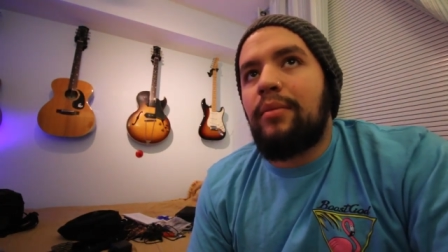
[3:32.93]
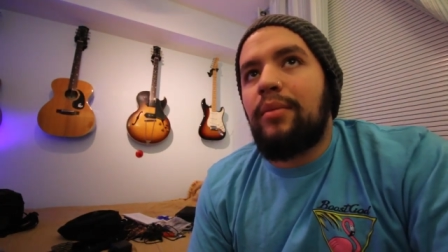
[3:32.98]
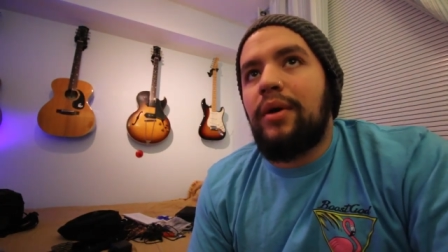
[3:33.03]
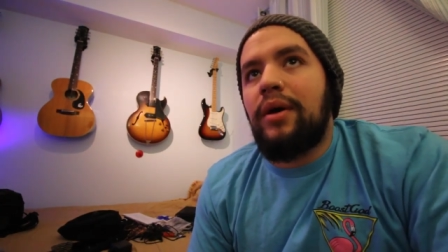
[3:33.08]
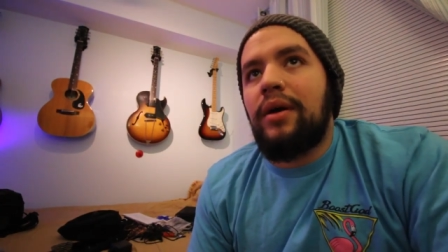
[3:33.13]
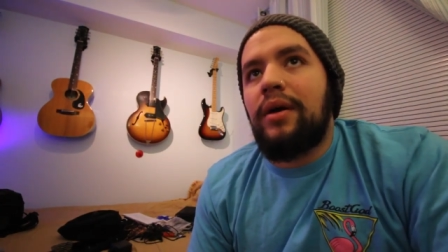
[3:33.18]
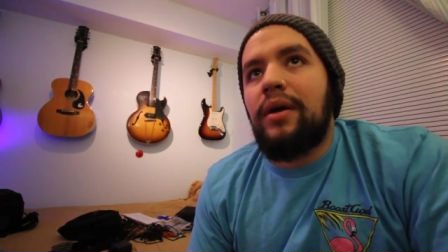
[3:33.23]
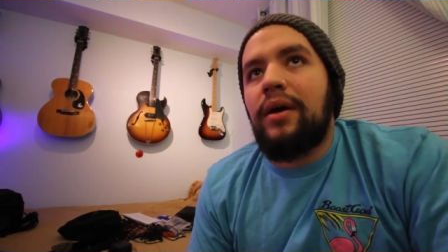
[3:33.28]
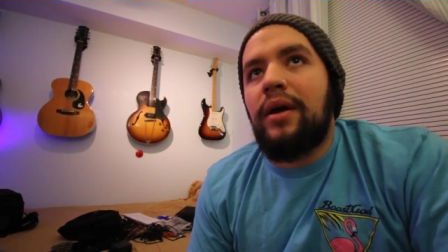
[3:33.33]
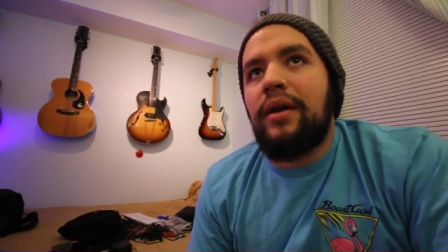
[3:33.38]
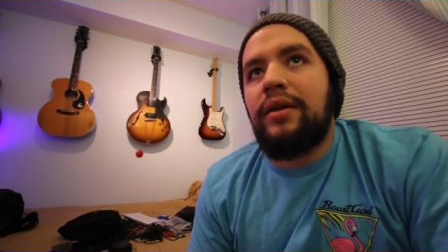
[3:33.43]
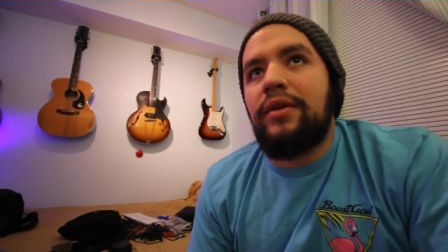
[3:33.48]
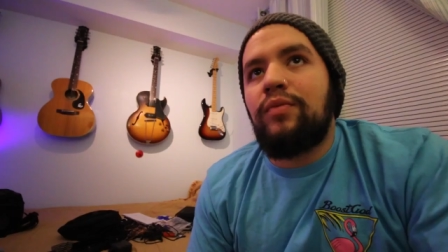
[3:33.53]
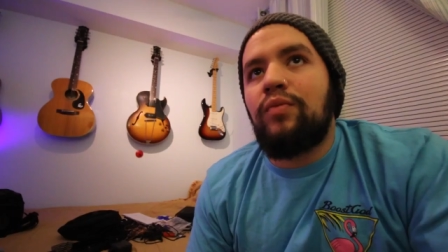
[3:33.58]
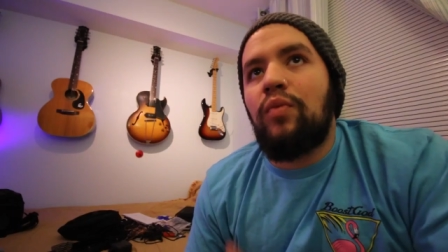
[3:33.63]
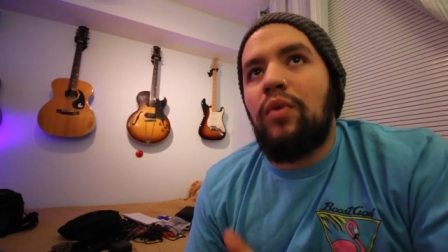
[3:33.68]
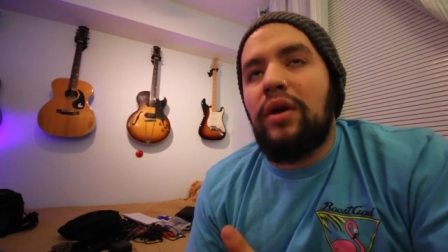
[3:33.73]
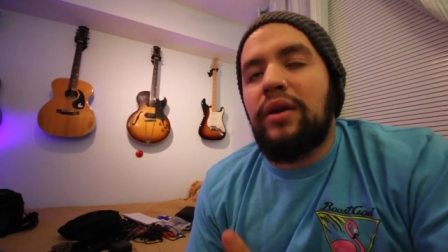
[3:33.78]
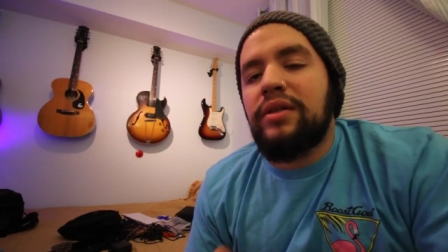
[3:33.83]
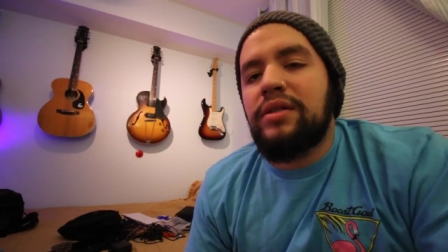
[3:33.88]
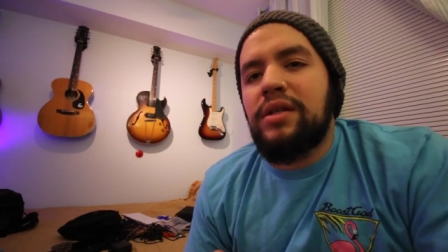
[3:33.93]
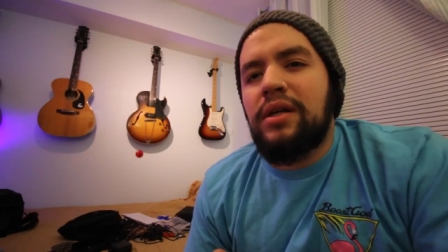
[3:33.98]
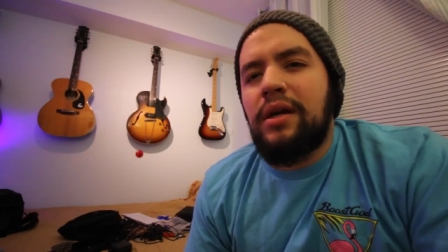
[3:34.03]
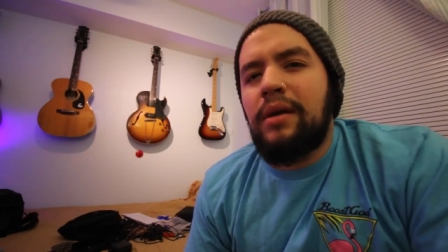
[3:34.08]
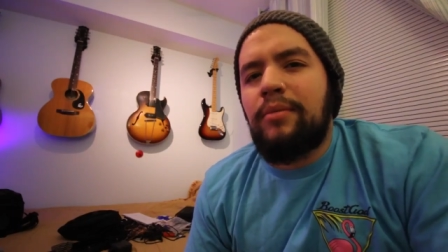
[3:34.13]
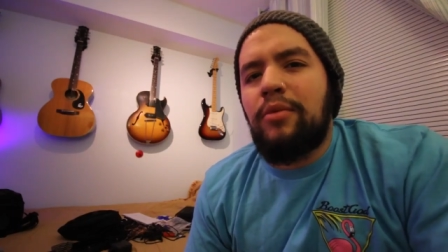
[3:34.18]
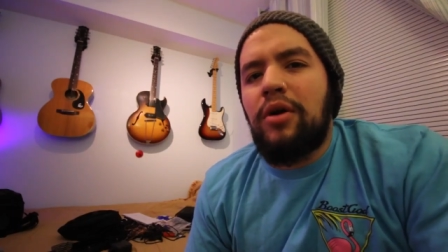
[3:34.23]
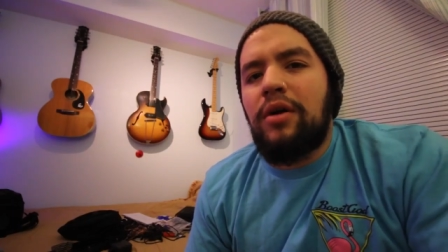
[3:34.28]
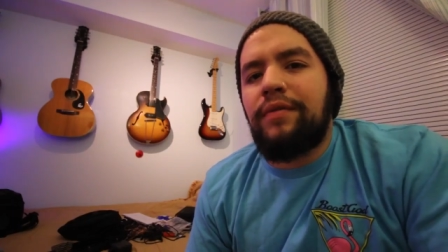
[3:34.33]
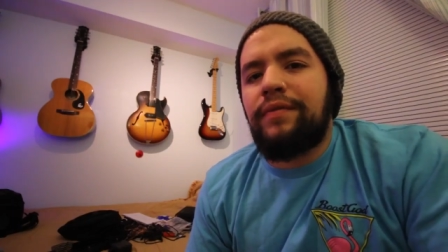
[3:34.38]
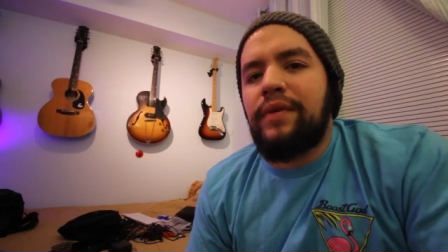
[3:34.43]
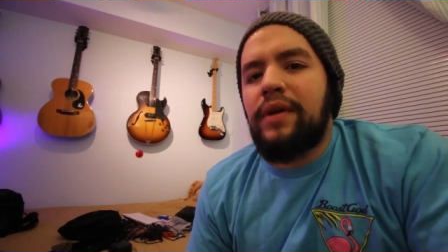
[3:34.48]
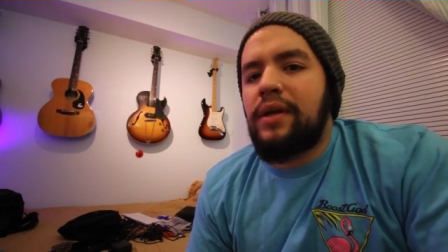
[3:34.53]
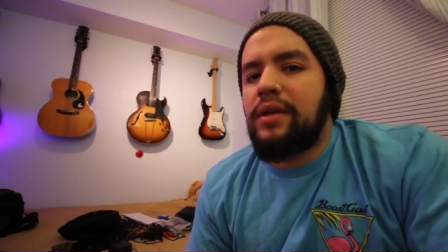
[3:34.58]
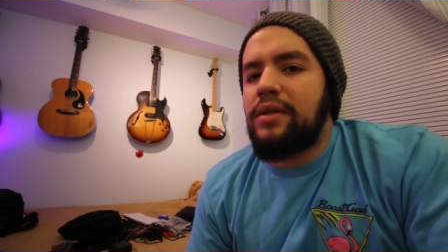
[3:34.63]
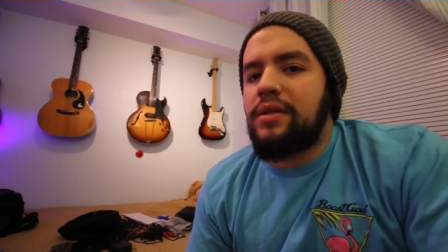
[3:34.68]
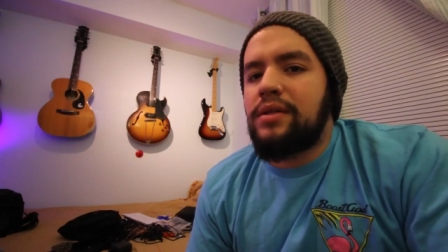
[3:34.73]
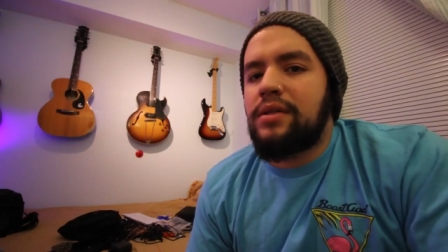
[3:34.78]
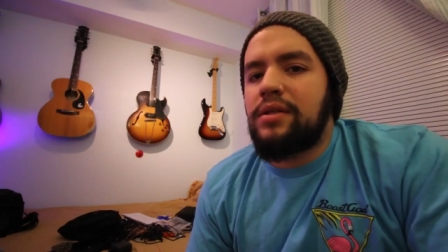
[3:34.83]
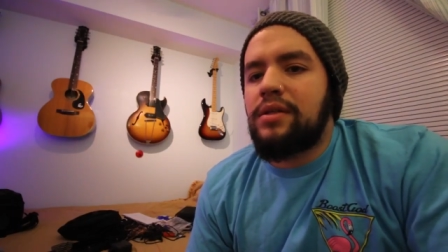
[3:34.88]
but I didn't want it to come off
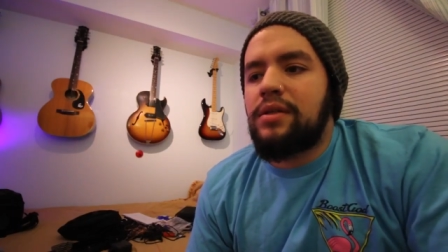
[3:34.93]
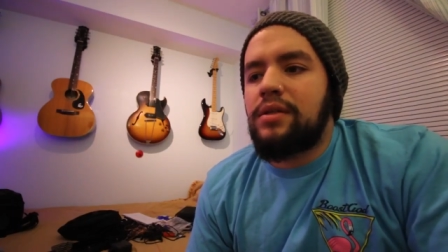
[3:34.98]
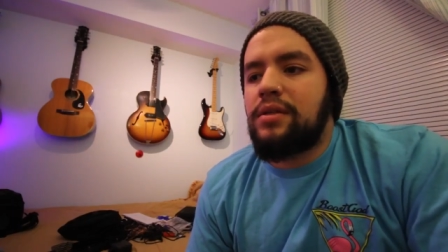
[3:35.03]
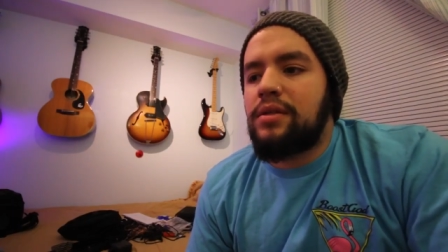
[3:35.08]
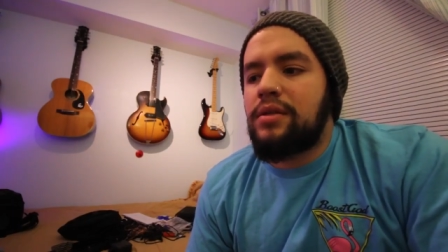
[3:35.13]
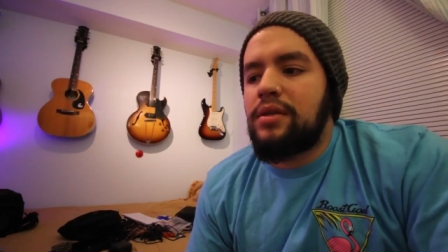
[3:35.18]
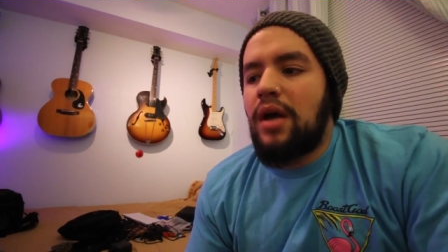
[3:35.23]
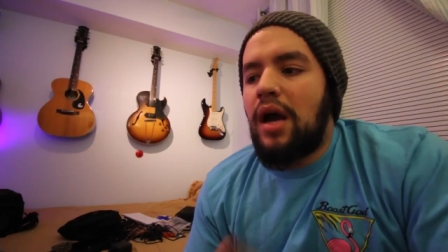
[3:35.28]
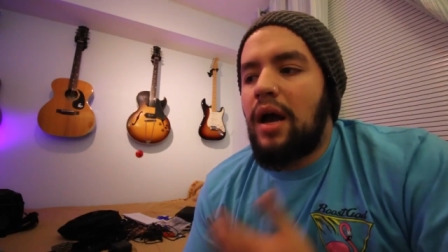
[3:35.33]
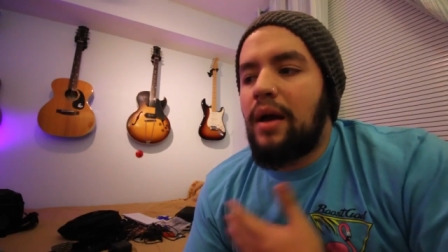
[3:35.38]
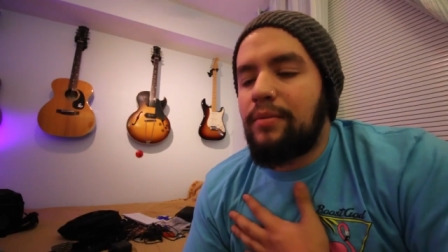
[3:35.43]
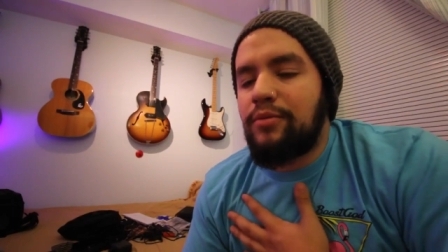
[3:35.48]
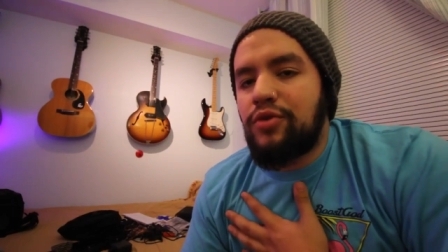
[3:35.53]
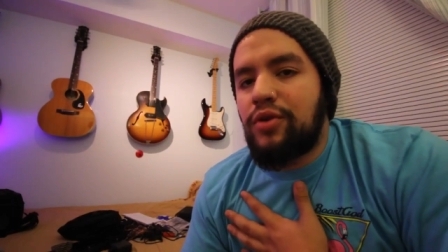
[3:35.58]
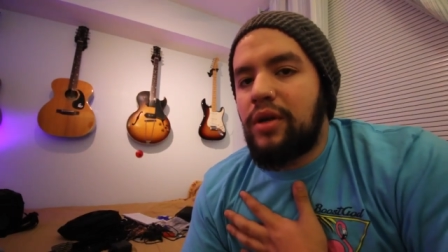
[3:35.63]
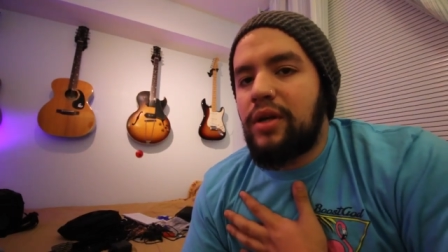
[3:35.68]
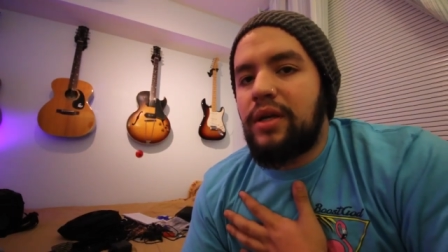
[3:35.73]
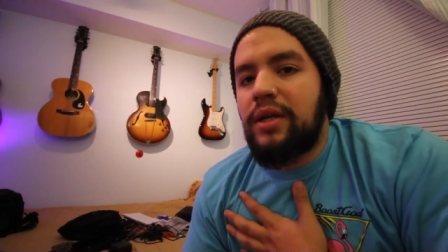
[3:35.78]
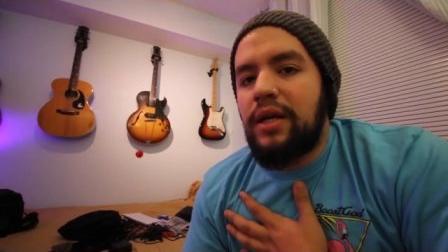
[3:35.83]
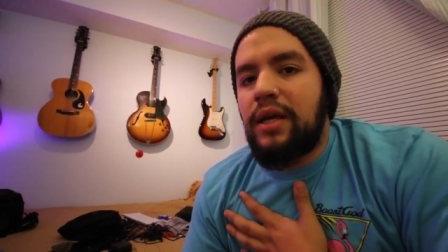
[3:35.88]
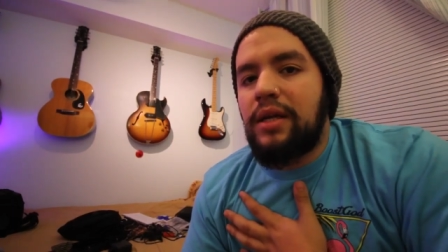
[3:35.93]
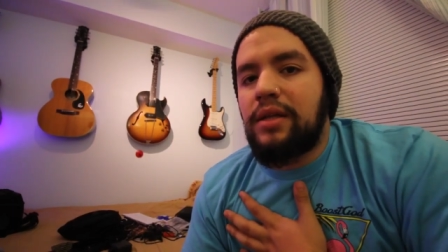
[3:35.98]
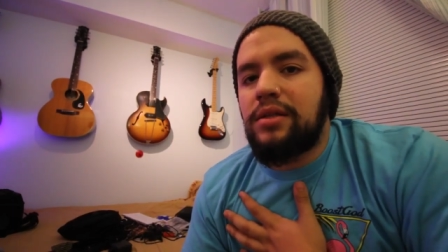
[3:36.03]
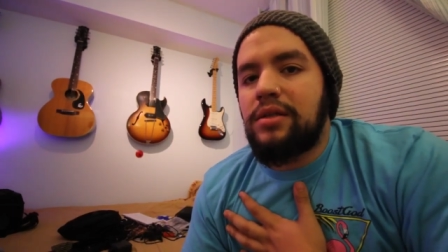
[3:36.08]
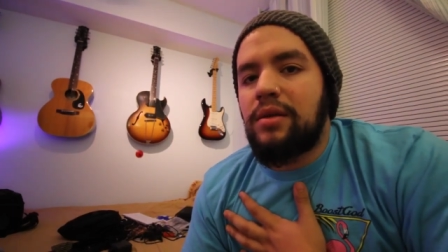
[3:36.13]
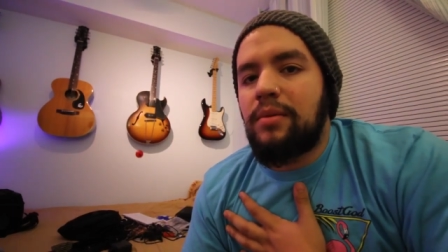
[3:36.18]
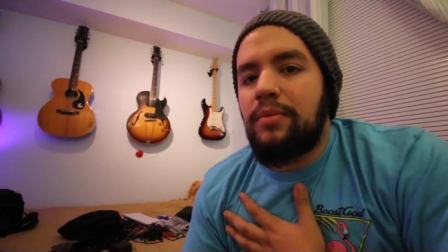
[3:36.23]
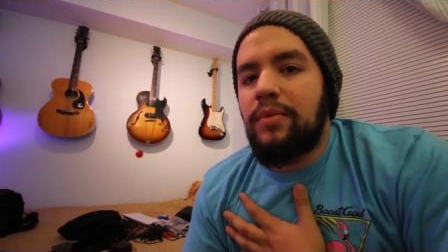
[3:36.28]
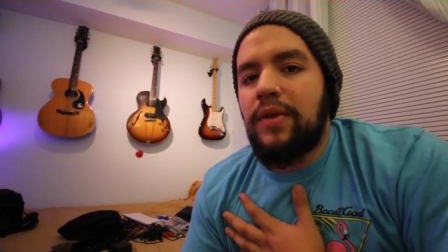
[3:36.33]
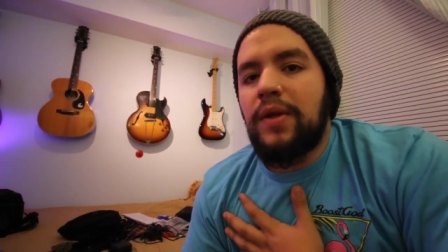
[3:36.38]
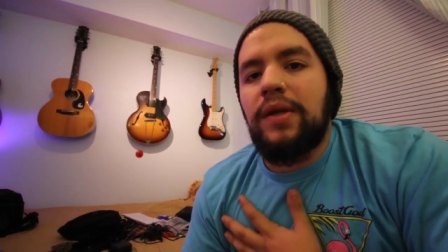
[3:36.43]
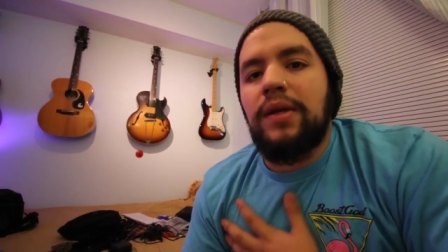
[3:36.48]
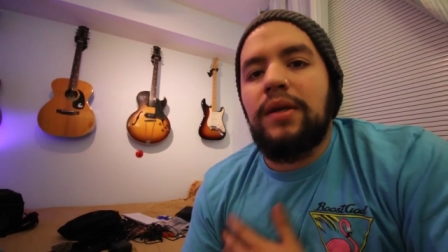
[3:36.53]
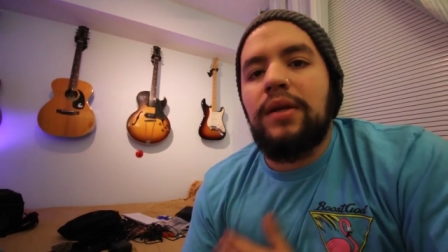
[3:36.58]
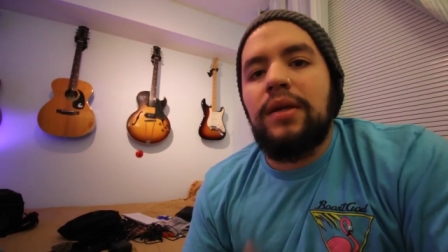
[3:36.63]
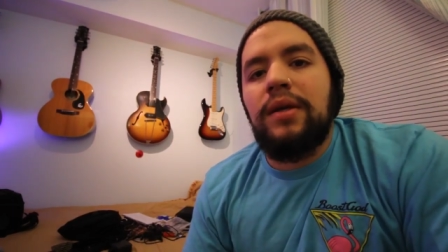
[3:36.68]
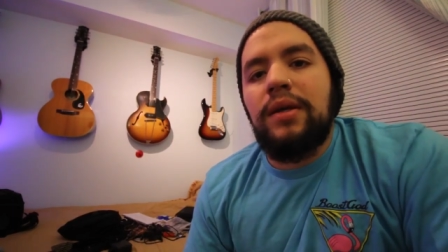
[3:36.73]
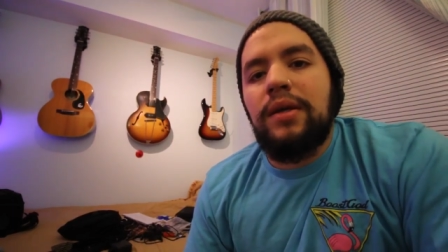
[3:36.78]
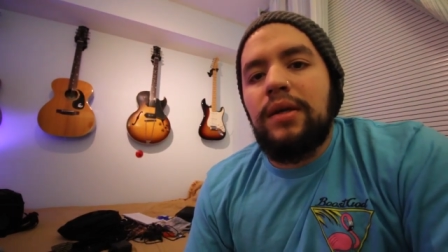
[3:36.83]
as I'm trying to gain something.